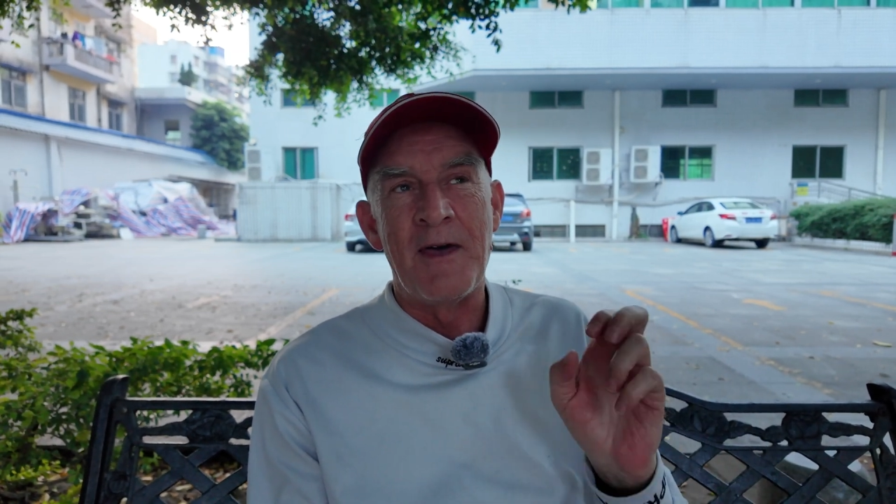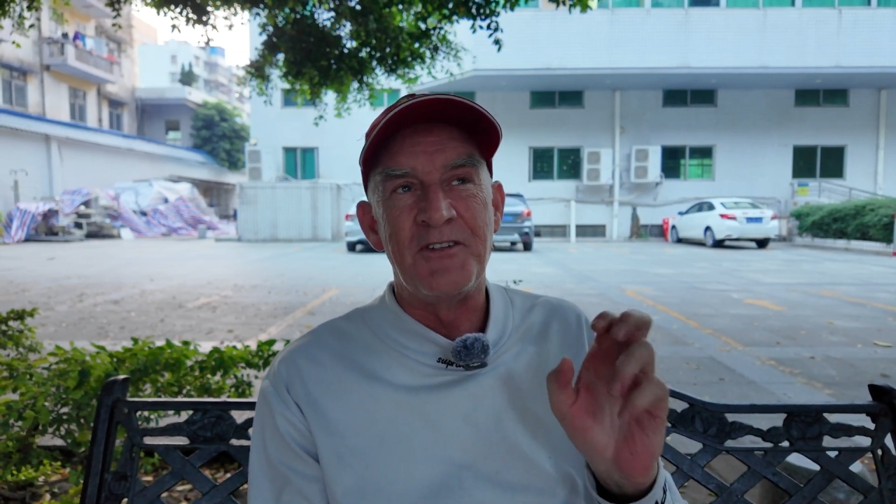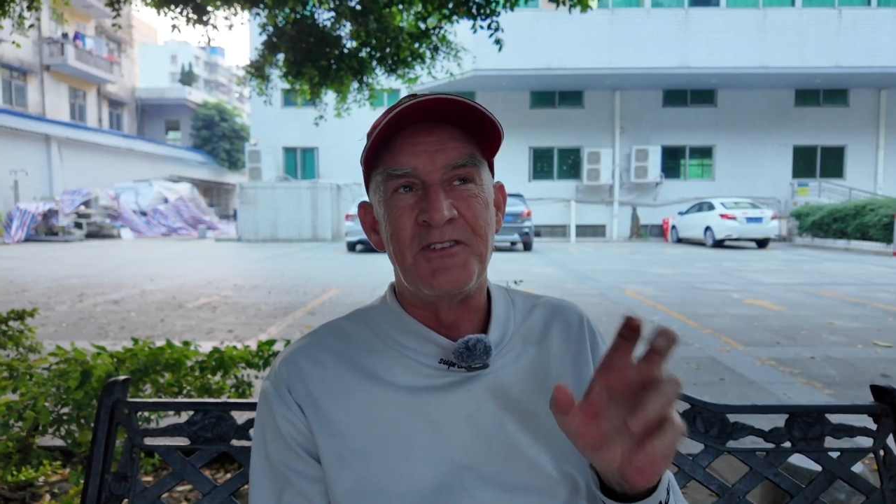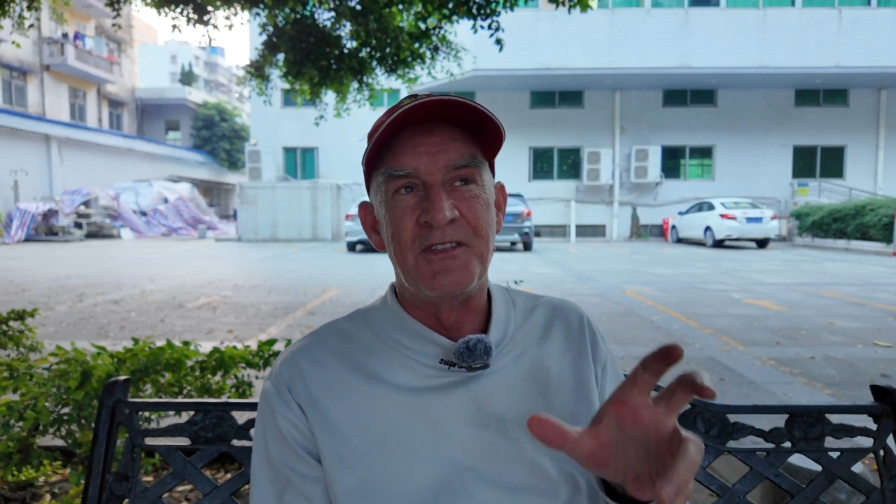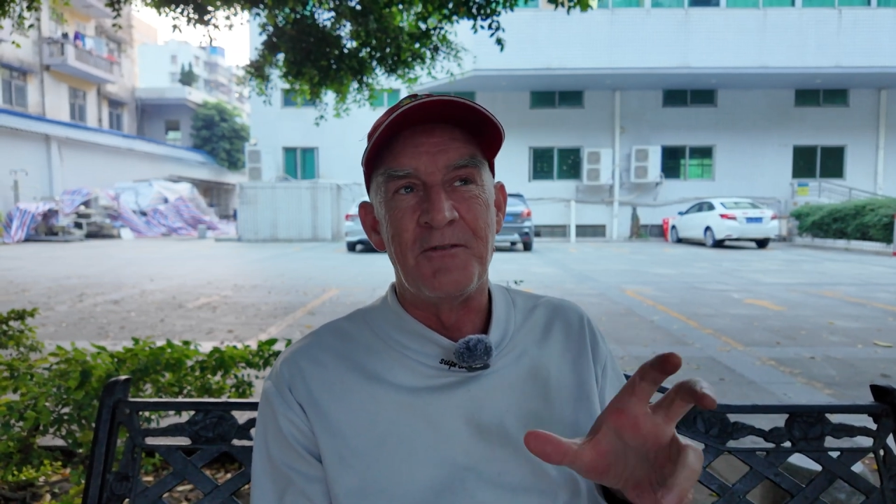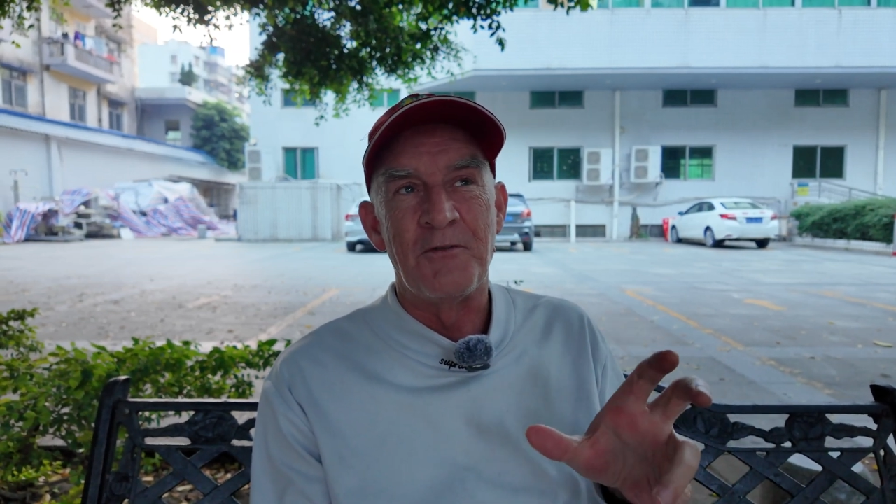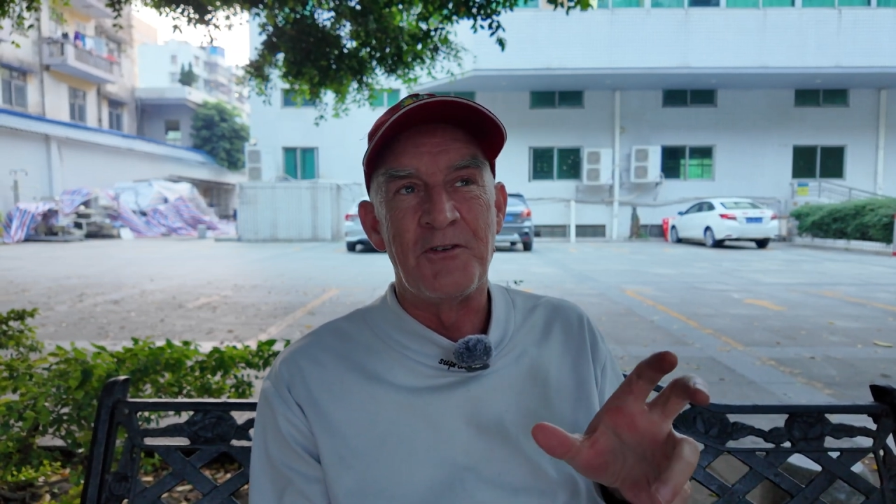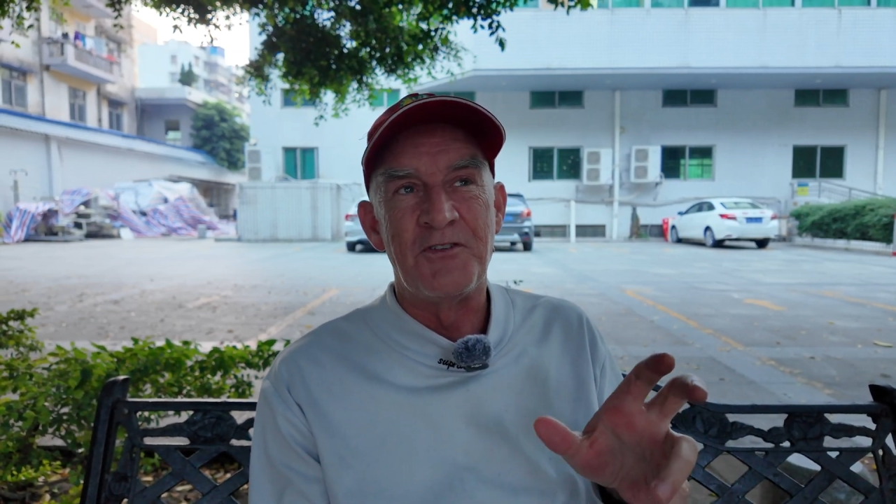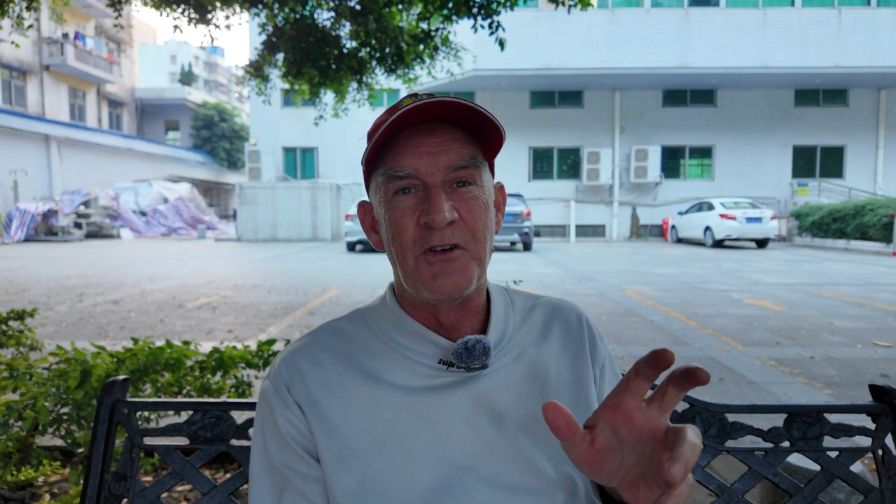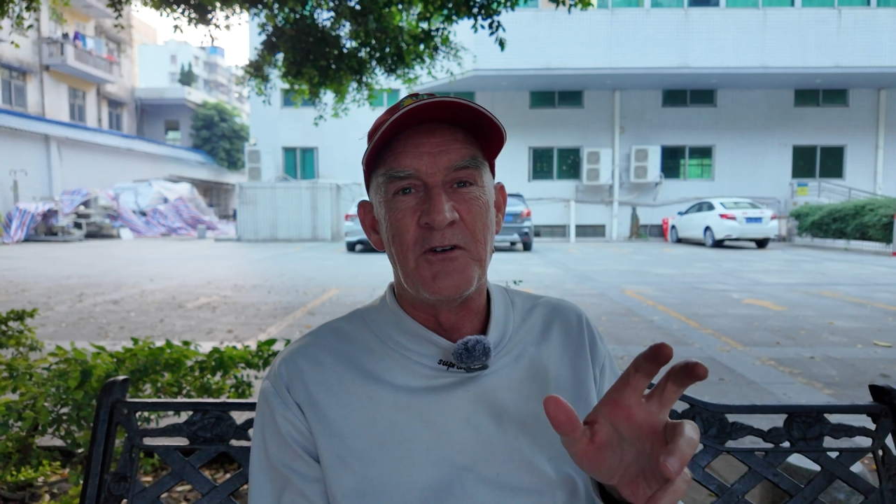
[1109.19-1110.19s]
that's a
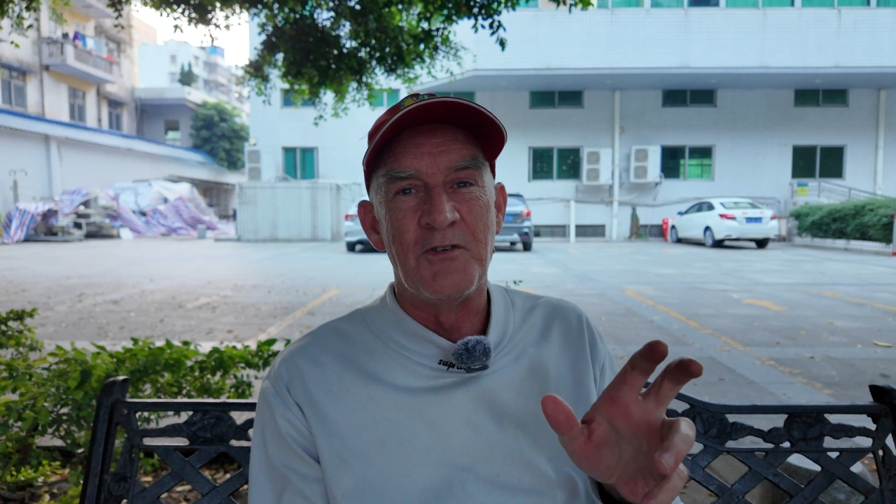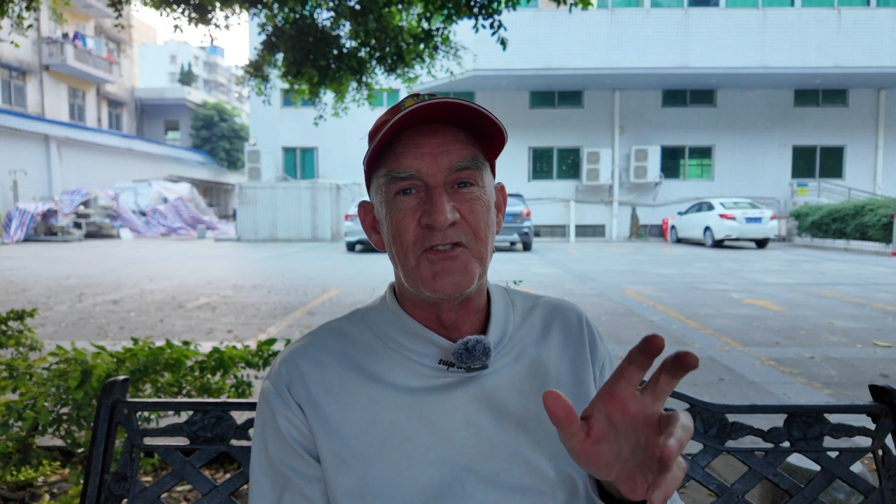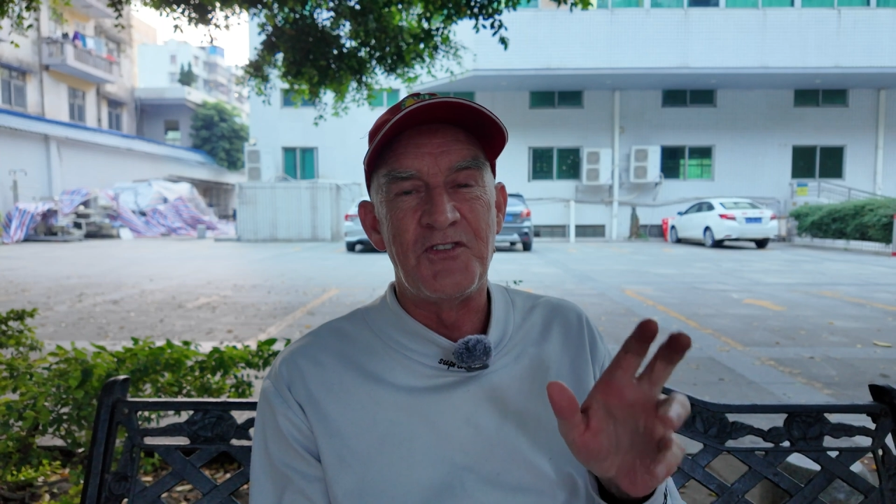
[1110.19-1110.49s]
different service.